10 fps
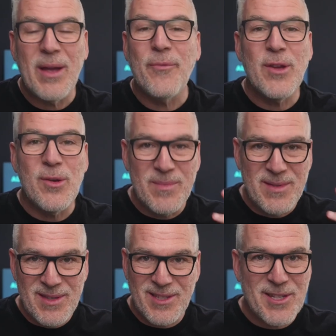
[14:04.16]
if you
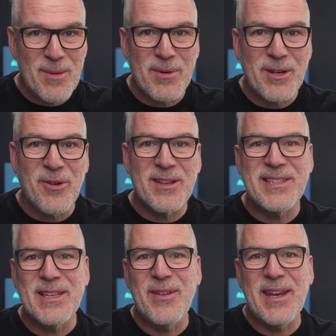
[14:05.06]
stumbled across
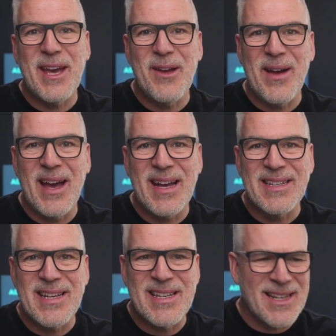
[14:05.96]
this video and
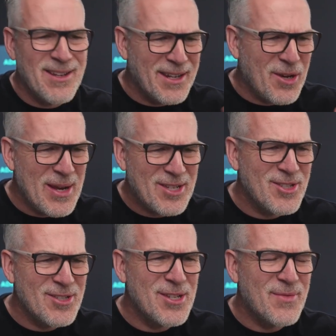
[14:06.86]
there's a lot of
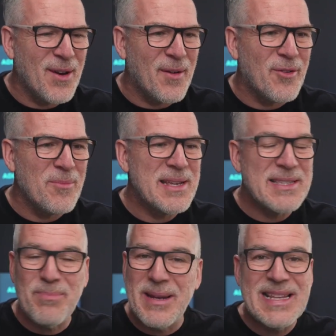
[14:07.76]
questions you've got from
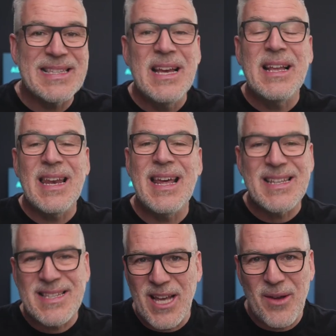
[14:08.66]
this, please let
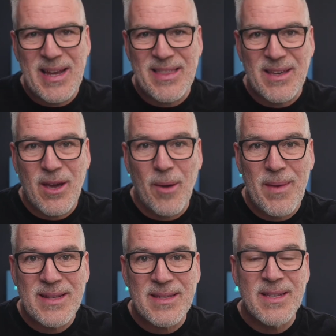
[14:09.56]
us know in the
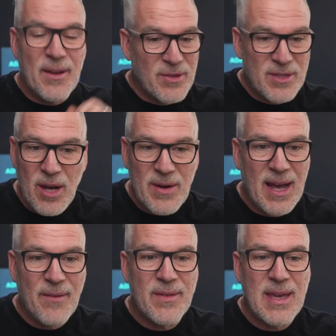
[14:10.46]
comments. If you don't
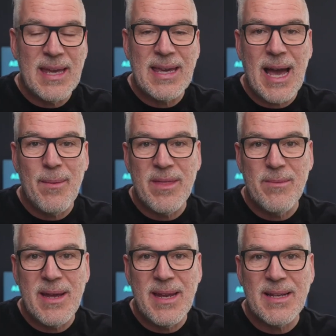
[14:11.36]
have Ecamm at the
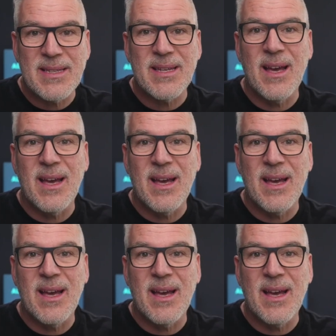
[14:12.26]
minute,